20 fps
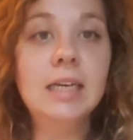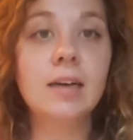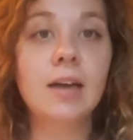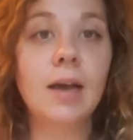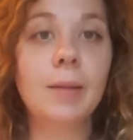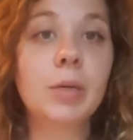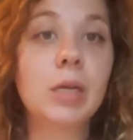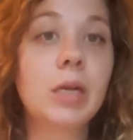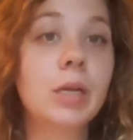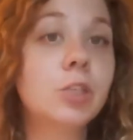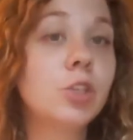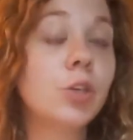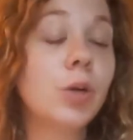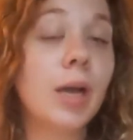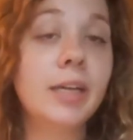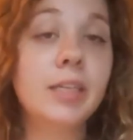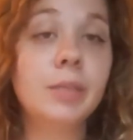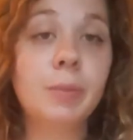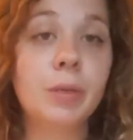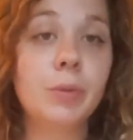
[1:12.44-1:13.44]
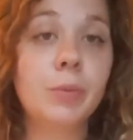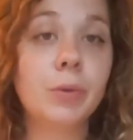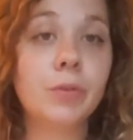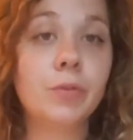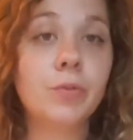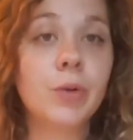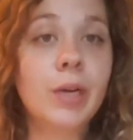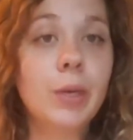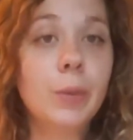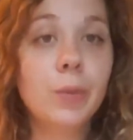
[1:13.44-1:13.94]
I'm going to try to be real
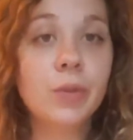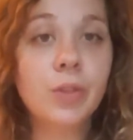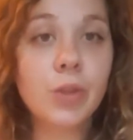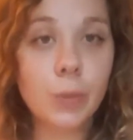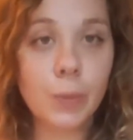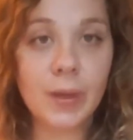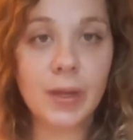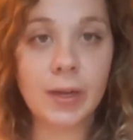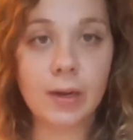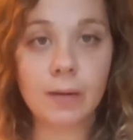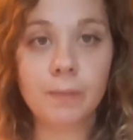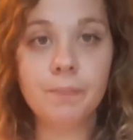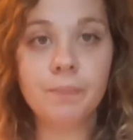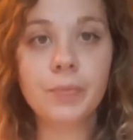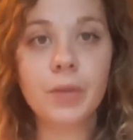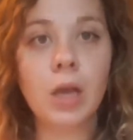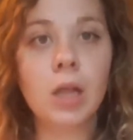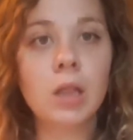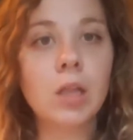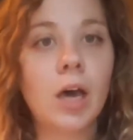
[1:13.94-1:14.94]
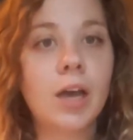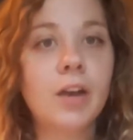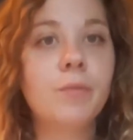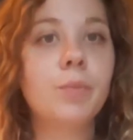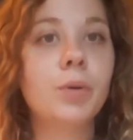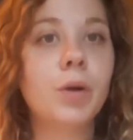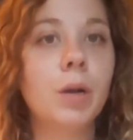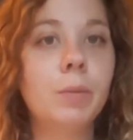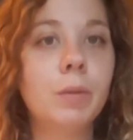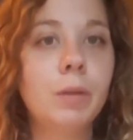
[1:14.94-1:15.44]
frank with you here. A lot of
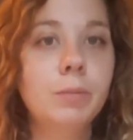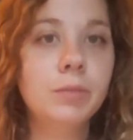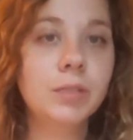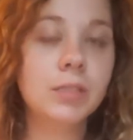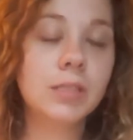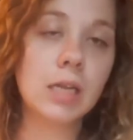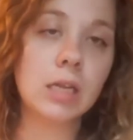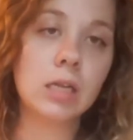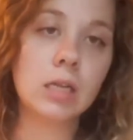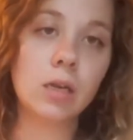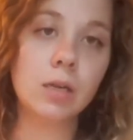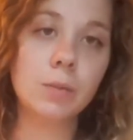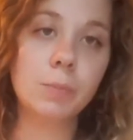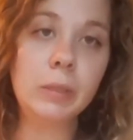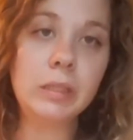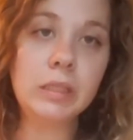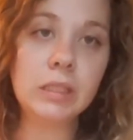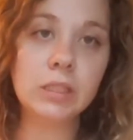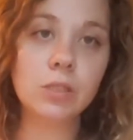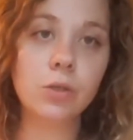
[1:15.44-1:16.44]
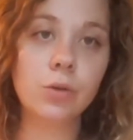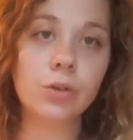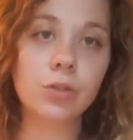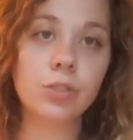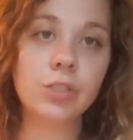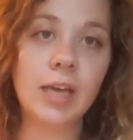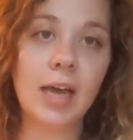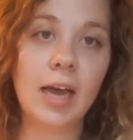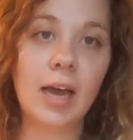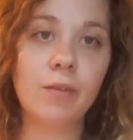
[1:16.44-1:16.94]
problems that business
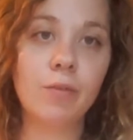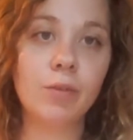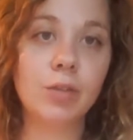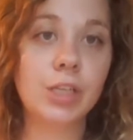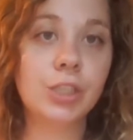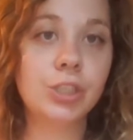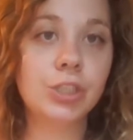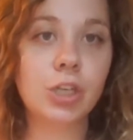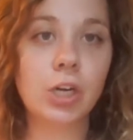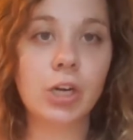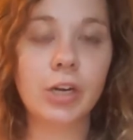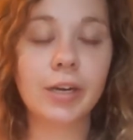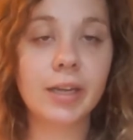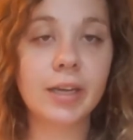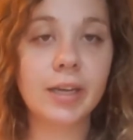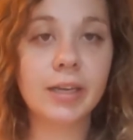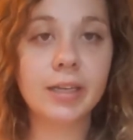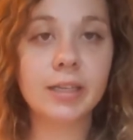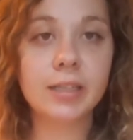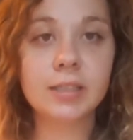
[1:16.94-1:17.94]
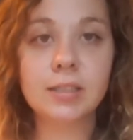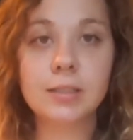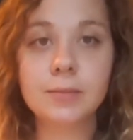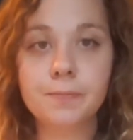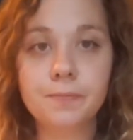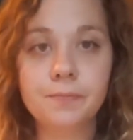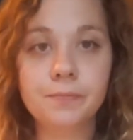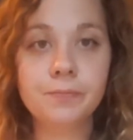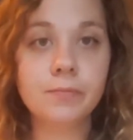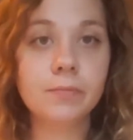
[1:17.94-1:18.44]
owners have when they start is
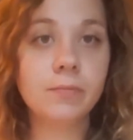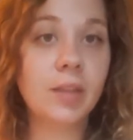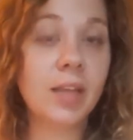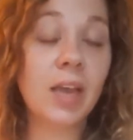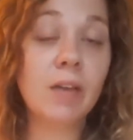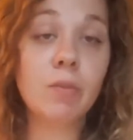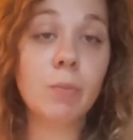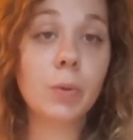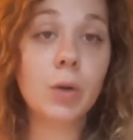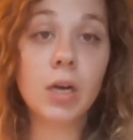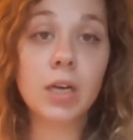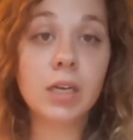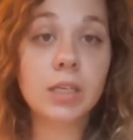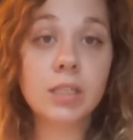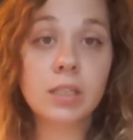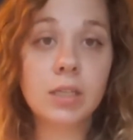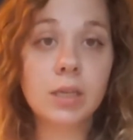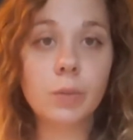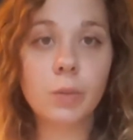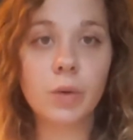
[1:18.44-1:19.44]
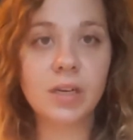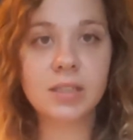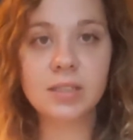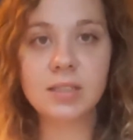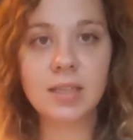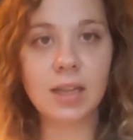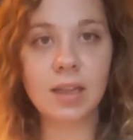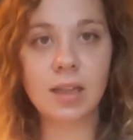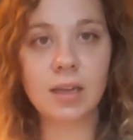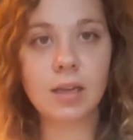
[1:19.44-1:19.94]
they have a product and they want to
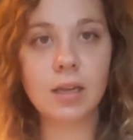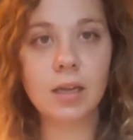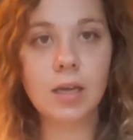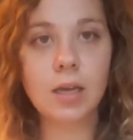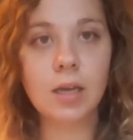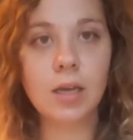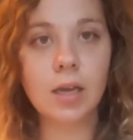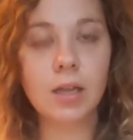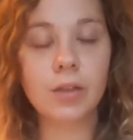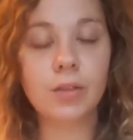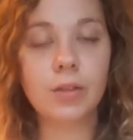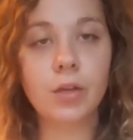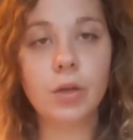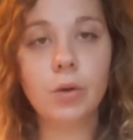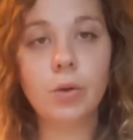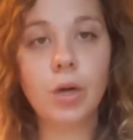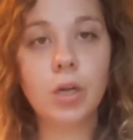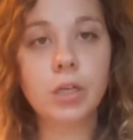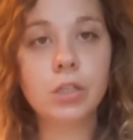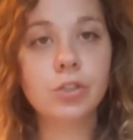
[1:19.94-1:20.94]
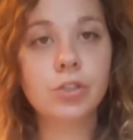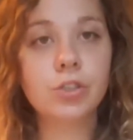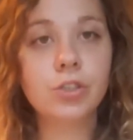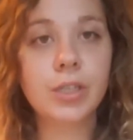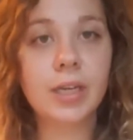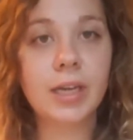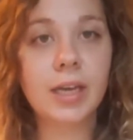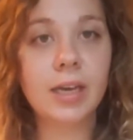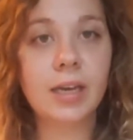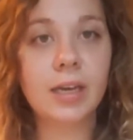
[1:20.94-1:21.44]
sell it. They don't
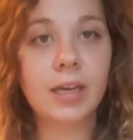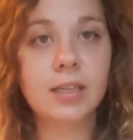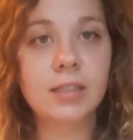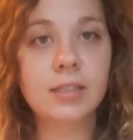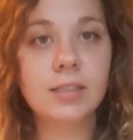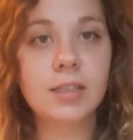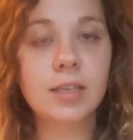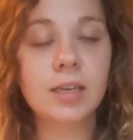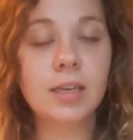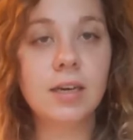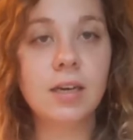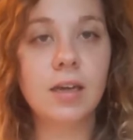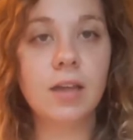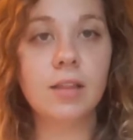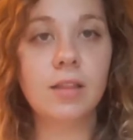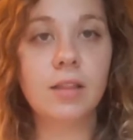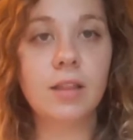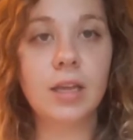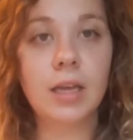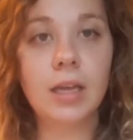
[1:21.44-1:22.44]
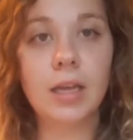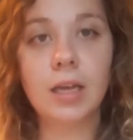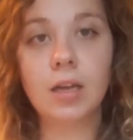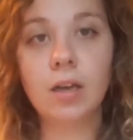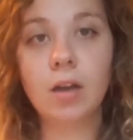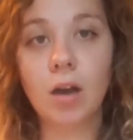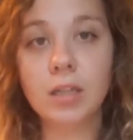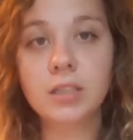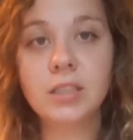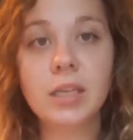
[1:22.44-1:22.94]
understand the
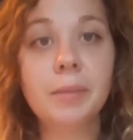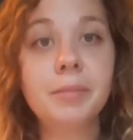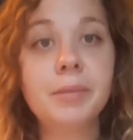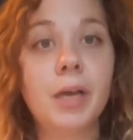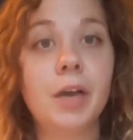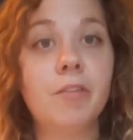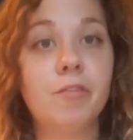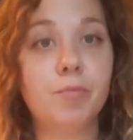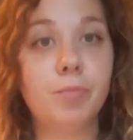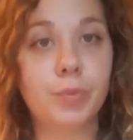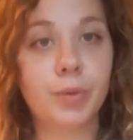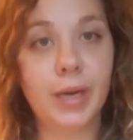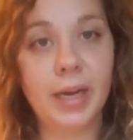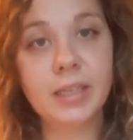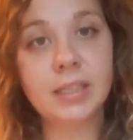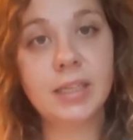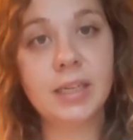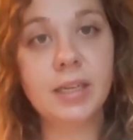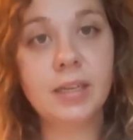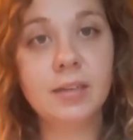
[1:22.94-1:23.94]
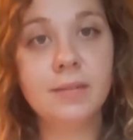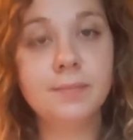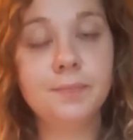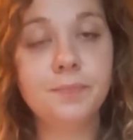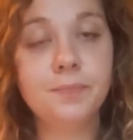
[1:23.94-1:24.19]
concept of branding,